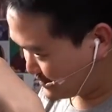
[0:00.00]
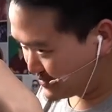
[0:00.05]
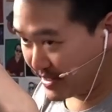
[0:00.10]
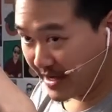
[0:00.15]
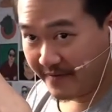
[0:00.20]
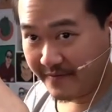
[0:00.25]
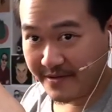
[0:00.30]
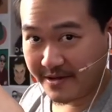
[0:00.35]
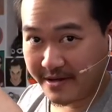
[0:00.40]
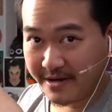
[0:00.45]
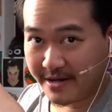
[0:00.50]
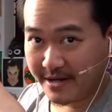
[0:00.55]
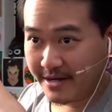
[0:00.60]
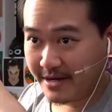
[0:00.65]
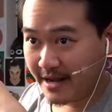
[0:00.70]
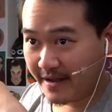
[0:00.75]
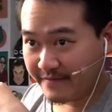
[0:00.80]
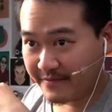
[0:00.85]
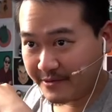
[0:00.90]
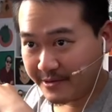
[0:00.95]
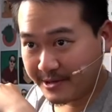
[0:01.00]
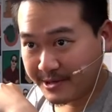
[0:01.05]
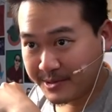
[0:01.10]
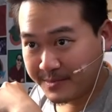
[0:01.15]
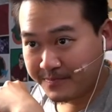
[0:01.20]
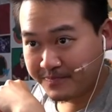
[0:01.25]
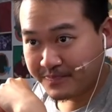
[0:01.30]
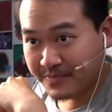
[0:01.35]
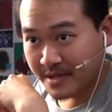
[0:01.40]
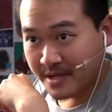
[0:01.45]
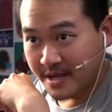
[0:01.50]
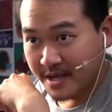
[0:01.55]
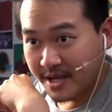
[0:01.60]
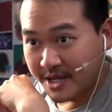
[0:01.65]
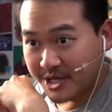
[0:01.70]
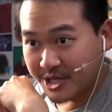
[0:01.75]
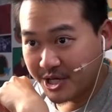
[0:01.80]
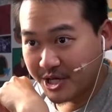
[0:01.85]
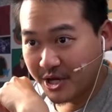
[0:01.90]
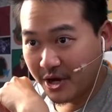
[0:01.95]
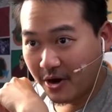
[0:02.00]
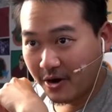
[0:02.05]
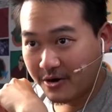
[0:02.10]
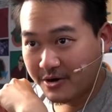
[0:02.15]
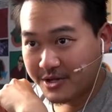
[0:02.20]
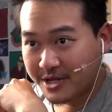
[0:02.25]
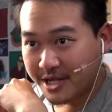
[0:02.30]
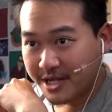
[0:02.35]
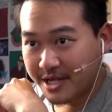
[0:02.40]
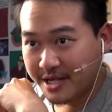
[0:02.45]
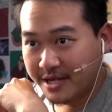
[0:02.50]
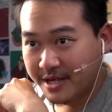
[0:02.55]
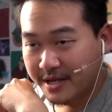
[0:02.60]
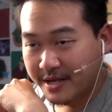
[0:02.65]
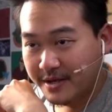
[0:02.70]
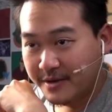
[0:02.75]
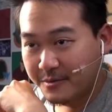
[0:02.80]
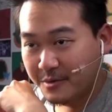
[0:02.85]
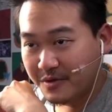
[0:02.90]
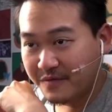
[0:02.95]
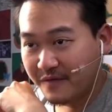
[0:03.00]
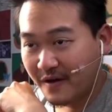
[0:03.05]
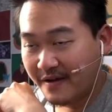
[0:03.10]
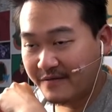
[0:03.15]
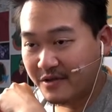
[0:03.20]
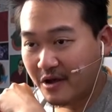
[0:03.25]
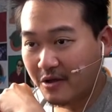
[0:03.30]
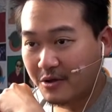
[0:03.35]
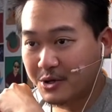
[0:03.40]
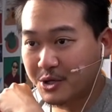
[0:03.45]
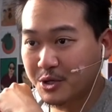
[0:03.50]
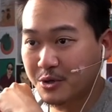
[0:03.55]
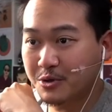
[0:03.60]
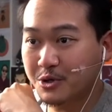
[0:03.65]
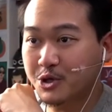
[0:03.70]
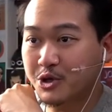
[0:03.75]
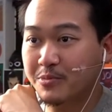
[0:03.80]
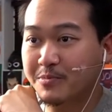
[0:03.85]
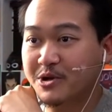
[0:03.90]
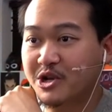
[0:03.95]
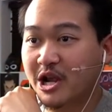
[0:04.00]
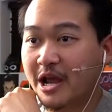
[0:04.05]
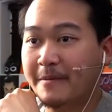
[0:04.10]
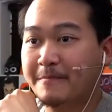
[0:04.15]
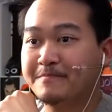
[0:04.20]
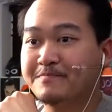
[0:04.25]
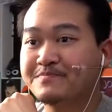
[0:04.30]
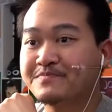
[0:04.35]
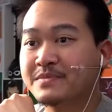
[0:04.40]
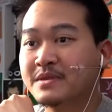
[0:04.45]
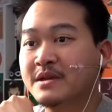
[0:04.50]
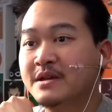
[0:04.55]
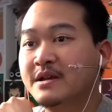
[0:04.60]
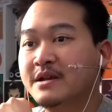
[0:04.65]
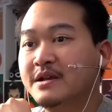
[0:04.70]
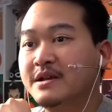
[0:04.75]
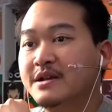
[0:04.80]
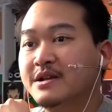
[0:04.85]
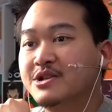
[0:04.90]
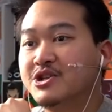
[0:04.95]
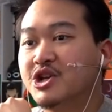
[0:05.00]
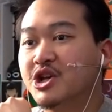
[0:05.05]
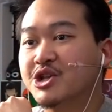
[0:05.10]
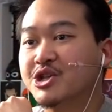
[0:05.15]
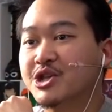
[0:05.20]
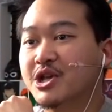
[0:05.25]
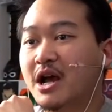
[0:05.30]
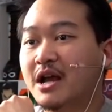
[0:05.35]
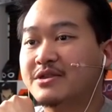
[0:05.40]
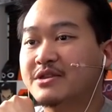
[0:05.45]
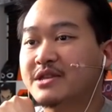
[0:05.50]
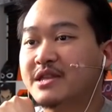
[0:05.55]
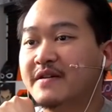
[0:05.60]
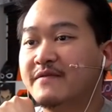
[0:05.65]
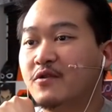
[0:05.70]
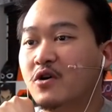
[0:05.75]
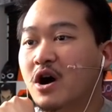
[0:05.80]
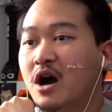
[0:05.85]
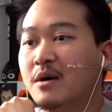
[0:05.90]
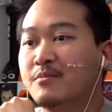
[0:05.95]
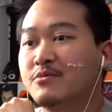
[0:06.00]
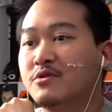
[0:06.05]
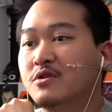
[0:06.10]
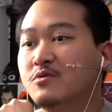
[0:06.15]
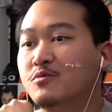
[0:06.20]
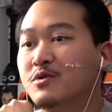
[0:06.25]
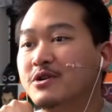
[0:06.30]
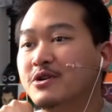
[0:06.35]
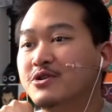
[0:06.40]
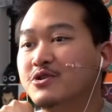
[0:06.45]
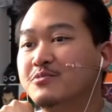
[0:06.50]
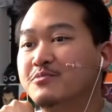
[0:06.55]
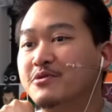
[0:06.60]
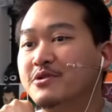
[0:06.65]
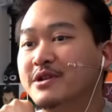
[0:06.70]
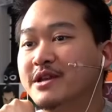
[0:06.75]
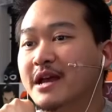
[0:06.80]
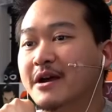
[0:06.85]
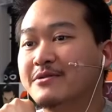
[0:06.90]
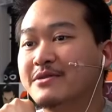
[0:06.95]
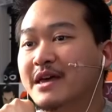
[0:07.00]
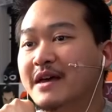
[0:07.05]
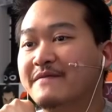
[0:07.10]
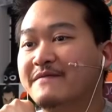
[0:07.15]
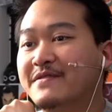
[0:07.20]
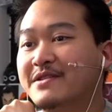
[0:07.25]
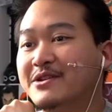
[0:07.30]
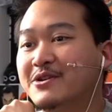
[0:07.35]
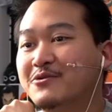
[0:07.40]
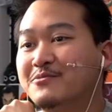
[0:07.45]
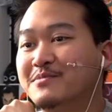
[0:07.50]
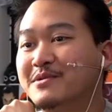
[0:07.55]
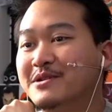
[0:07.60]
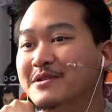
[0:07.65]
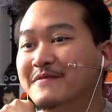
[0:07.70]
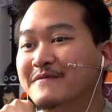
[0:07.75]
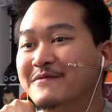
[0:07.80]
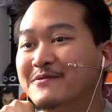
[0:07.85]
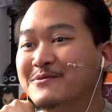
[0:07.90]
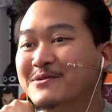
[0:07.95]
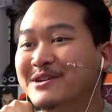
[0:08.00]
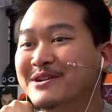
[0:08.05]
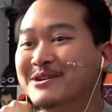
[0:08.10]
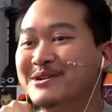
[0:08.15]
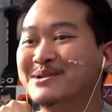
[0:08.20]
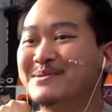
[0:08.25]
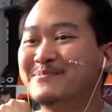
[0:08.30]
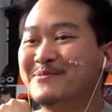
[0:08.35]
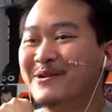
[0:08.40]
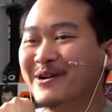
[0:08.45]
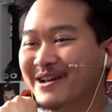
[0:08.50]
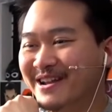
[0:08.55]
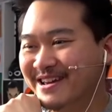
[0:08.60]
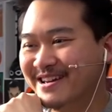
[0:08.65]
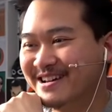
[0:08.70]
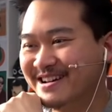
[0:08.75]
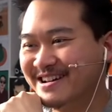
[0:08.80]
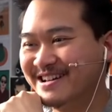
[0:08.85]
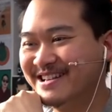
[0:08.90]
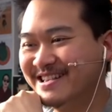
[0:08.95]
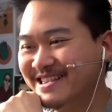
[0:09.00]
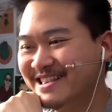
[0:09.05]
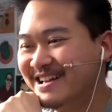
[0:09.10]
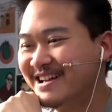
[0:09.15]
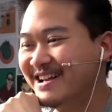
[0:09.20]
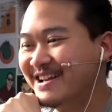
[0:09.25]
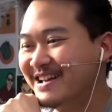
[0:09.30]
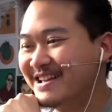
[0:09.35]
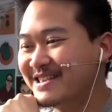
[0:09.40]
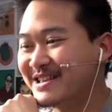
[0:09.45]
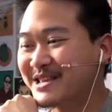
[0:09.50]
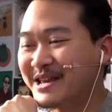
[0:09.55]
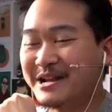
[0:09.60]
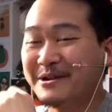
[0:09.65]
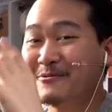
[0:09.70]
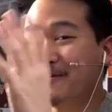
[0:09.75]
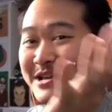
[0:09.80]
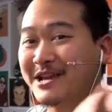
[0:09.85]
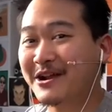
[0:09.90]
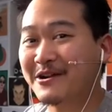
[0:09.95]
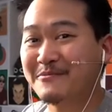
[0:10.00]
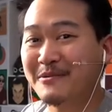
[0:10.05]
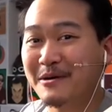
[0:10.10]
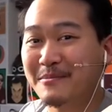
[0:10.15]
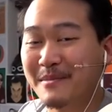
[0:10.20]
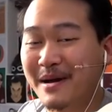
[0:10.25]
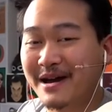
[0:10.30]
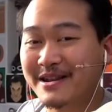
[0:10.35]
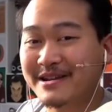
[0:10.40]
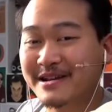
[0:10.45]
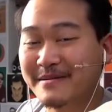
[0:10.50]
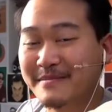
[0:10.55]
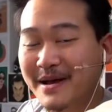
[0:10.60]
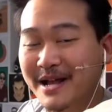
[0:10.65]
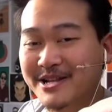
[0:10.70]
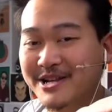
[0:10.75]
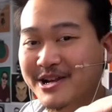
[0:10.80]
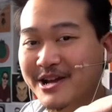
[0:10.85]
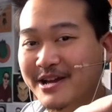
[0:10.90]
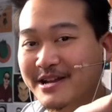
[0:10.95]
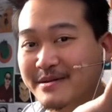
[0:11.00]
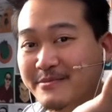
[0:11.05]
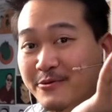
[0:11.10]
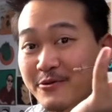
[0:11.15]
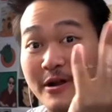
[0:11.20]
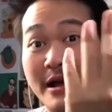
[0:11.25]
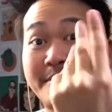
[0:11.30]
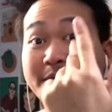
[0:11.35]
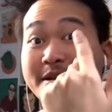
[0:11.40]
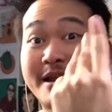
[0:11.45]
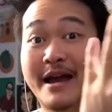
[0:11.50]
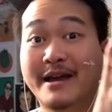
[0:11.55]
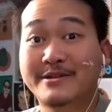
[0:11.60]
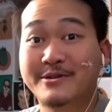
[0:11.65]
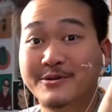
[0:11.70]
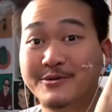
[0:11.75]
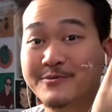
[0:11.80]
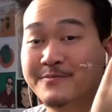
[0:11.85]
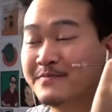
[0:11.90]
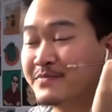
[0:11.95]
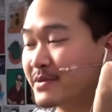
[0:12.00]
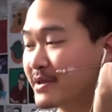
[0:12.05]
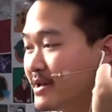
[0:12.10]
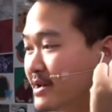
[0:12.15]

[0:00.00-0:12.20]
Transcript: Definitely gonna eat after this. CRD with $5 through the Super Chat. Just got the Devil Hamra. When are you putting out that video? Been a few years, but does anyone care about Madoka Magica anymore? I mean, I do.